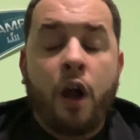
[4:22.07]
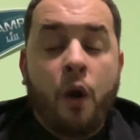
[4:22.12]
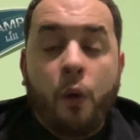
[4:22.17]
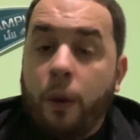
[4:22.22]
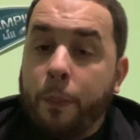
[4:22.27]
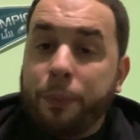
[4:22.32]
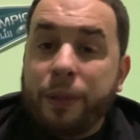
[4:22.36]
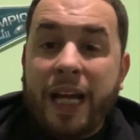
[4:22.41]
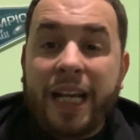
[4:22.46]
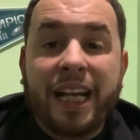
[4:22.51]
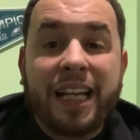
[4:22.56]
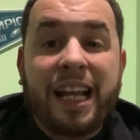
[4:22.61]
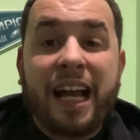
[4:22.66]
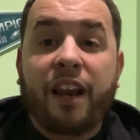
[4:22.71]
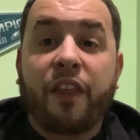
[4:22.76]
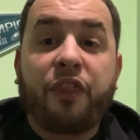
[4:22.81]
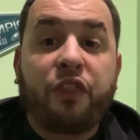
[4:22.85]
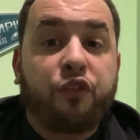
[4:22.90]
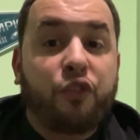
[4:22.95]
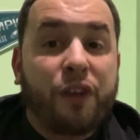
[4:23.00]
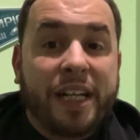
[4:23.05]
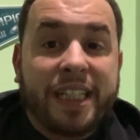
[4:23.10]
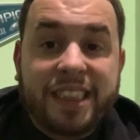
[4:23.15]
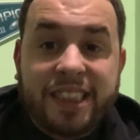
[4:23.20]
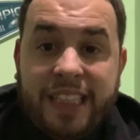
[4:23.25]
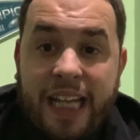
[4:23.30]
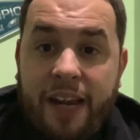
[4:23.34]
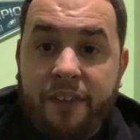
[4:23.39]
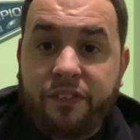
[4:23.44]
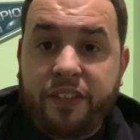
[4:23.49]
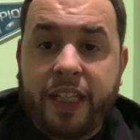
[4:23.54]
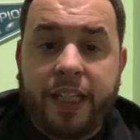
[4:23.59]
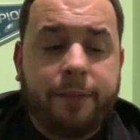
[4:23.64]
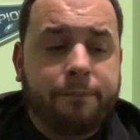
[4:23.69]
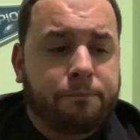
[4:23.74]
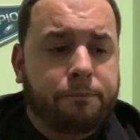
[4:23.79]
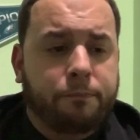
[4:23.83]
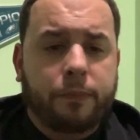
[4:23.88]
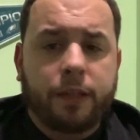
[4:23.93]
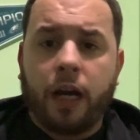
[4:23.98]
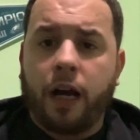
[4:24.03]
We're playing a lot of 3 safety
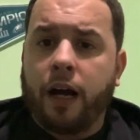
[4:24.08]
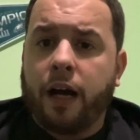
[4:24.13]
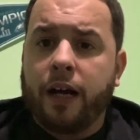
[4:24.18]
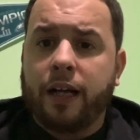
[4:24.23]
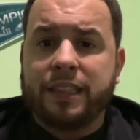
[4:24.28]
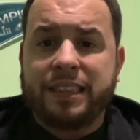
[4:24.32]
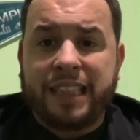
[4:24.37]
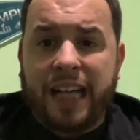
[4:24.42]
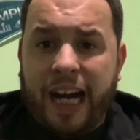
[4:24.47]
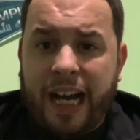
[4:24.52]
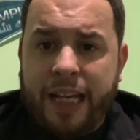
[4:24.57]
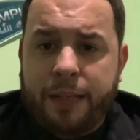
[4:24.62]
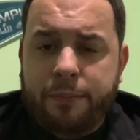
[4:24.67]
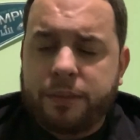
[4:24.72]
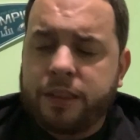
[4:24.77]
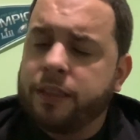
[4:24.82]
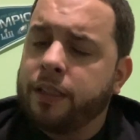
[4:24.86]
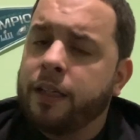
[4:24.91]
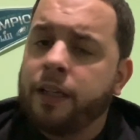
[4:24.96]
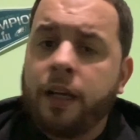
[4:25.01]
dimes.